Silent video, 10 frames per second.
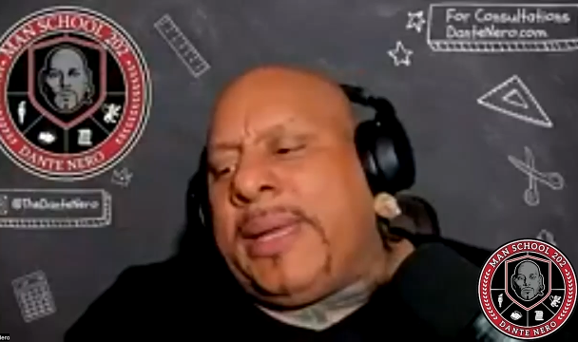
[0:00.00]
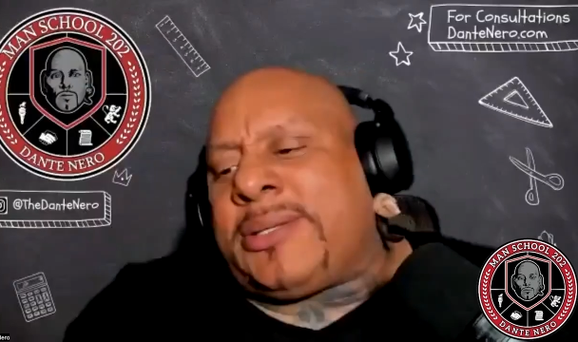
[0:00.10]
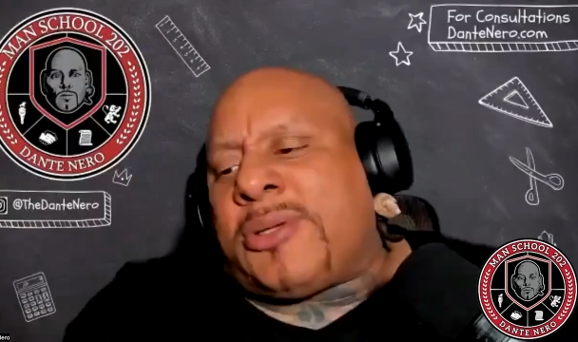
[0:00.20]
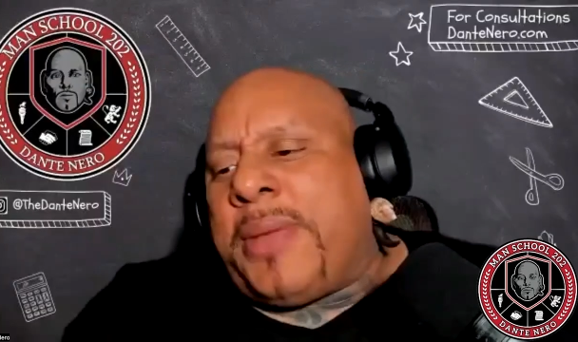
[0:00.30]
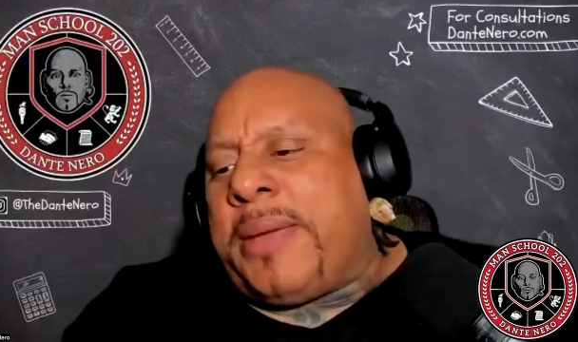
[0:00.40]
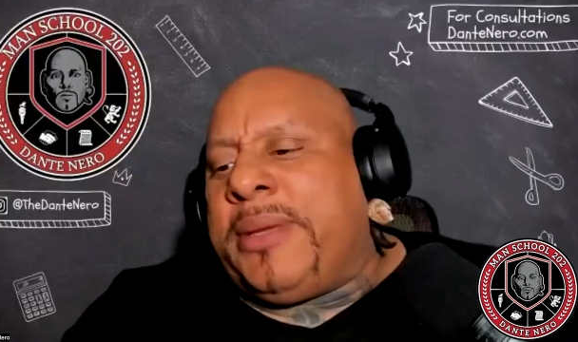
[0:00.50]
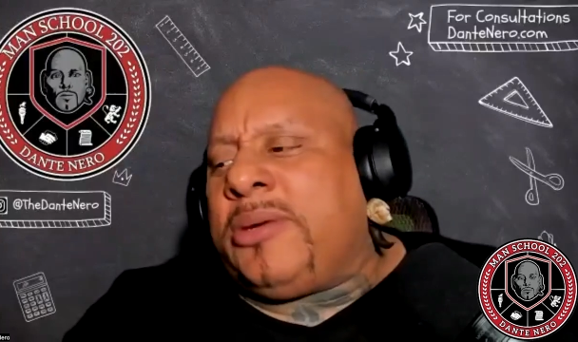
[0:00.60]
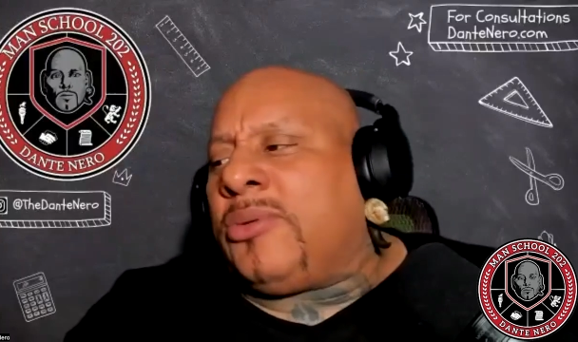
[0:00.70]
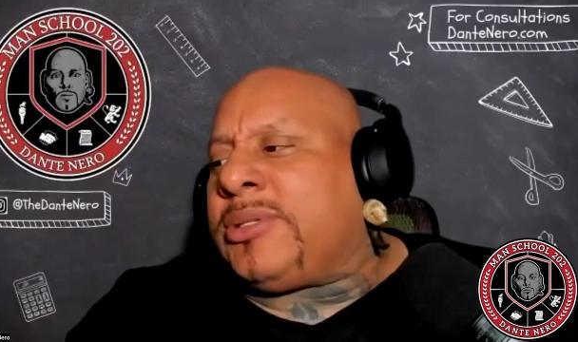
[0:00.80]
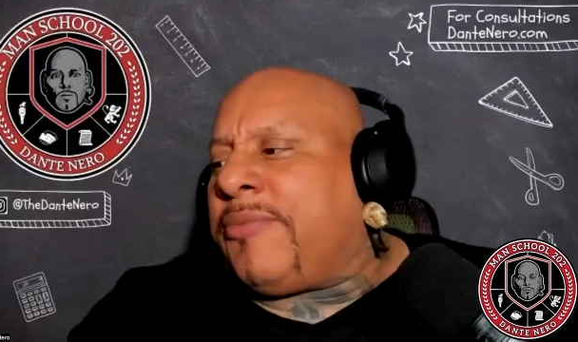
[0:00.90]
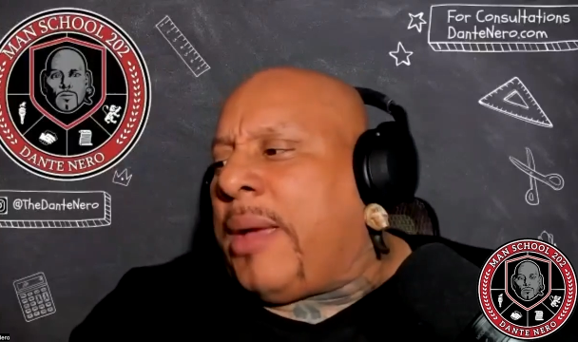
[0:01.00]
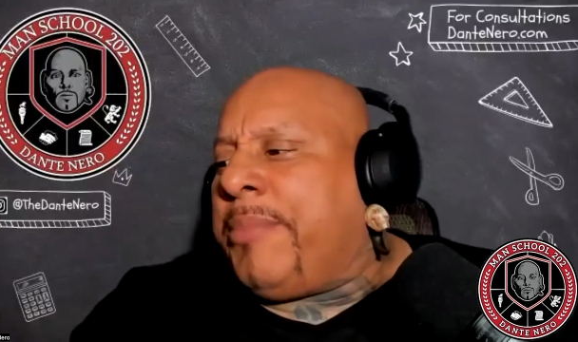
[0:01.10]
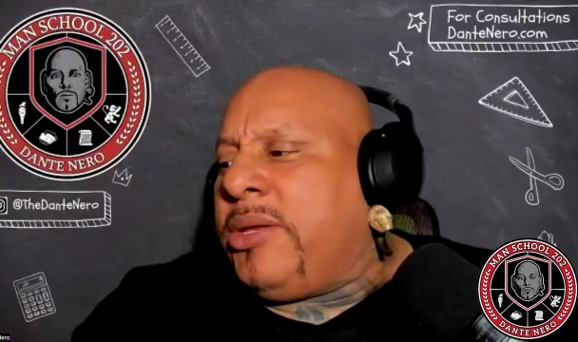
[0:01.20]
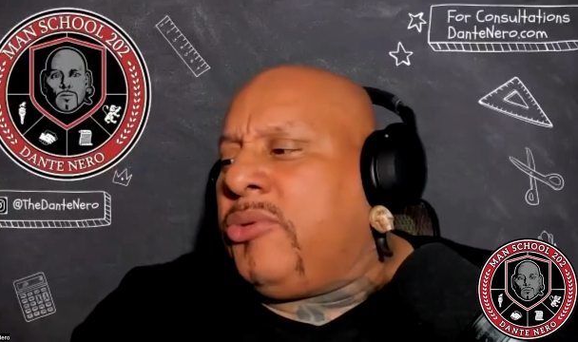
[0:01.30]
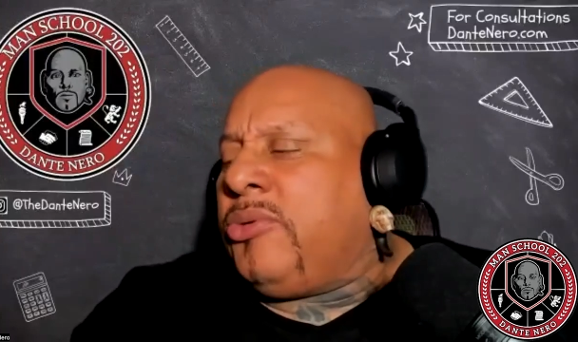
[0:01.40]
Speaker 1: it don't make me no different. I
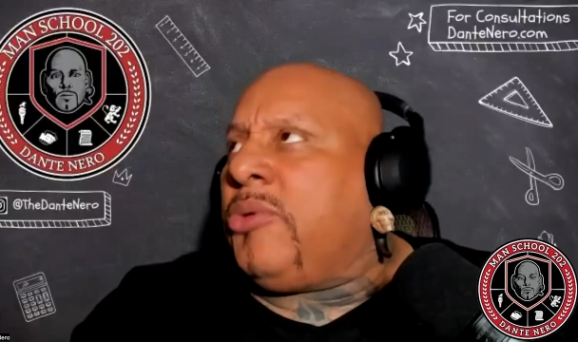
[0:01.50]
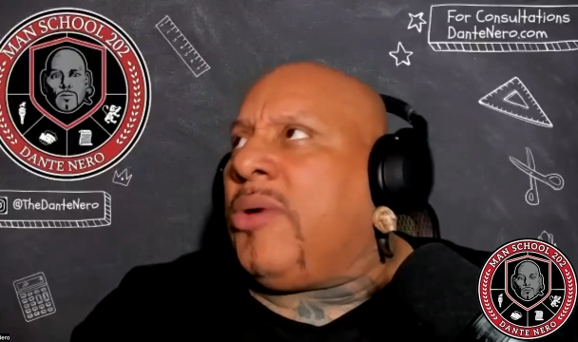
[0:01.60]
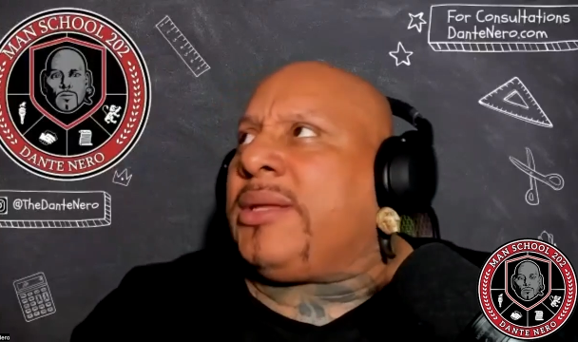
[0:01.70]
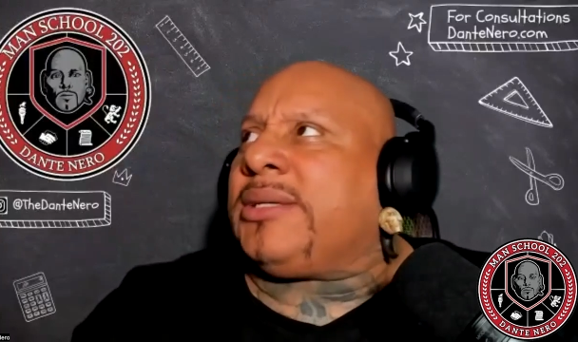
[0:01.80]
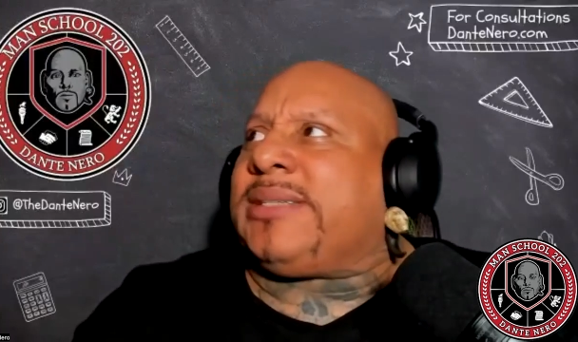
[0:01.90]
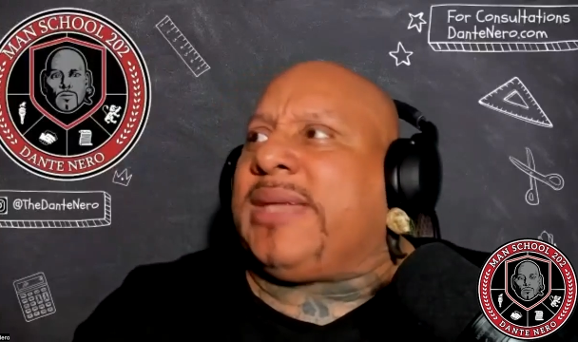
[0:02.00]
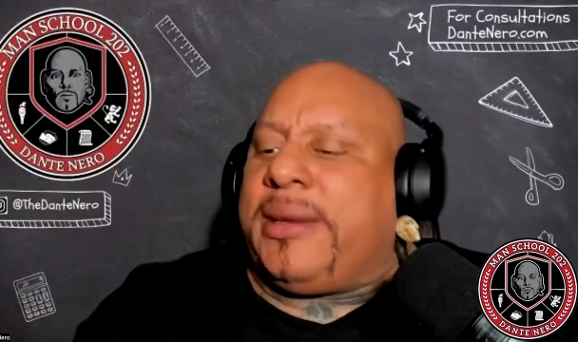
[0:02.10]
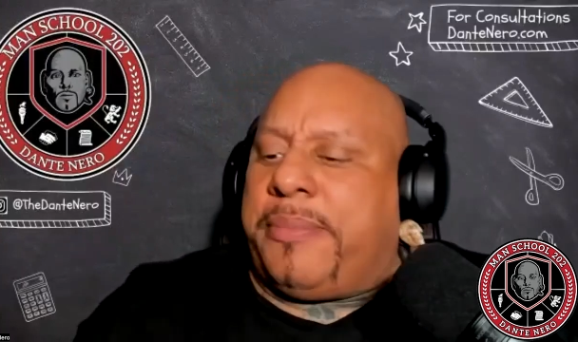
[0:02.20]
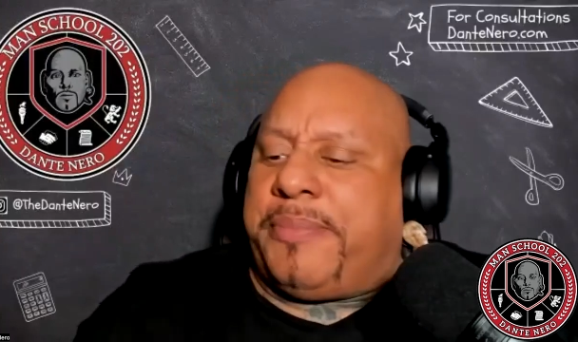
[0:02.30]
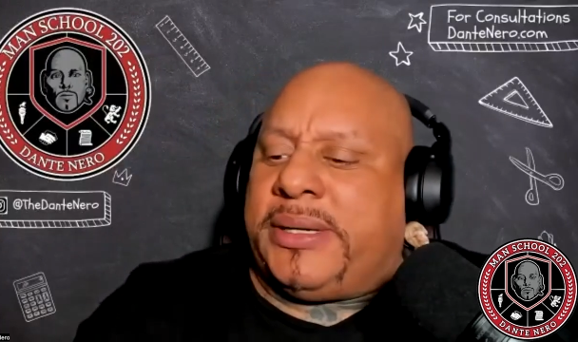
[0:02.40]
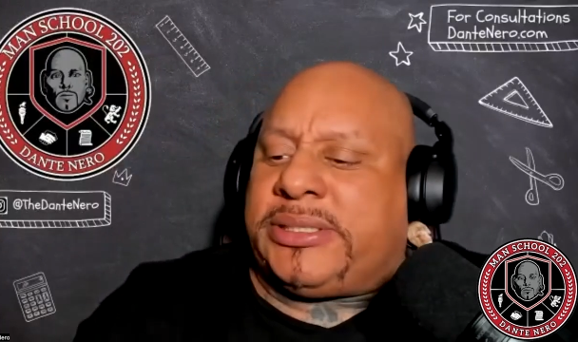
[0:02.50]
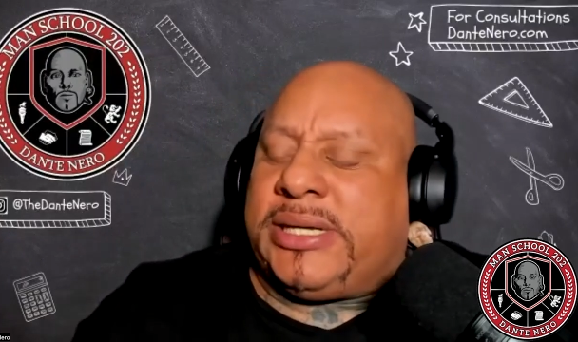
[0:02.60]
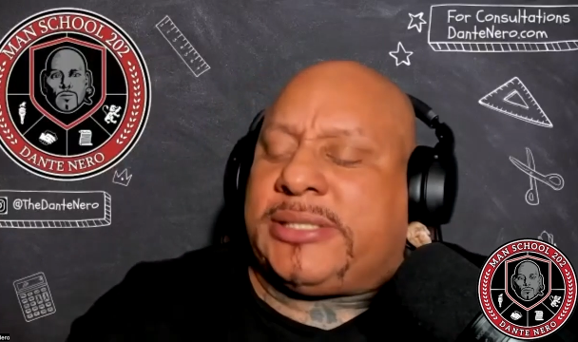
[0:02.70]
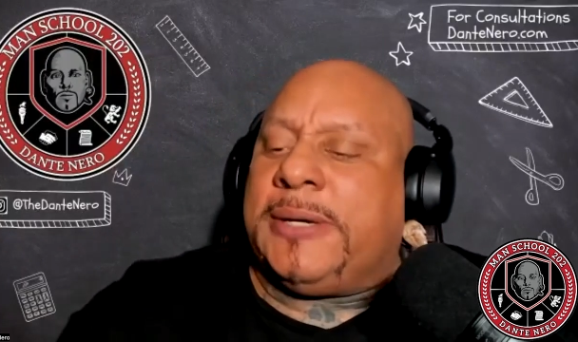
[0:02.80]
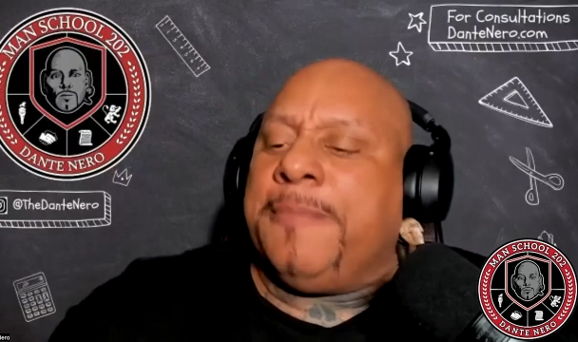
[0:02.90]
mean, you you understand it, but it's
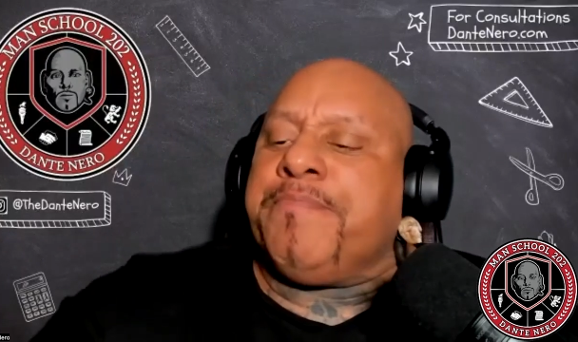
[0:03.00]
just